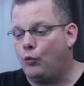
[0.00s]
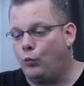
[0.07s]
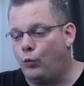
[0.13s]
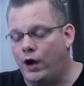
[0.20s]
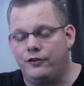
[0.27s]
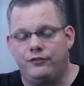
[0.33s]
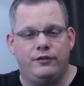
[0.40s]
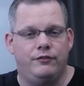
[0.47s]

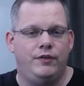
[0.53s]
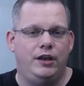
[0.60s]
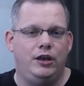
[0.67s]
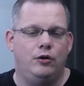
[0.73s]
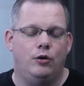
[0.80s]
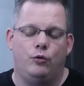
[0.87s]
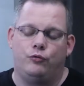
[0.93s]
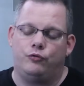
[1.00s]
Watch the
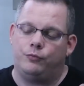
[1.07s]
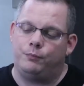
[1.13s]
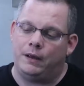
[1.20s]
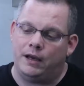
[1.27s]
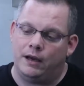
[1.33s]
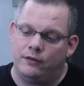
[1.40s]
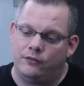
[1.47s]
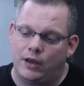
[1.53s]
videos
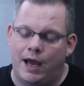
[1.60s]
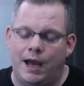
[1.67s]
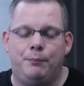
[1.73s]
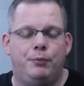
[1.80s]
because I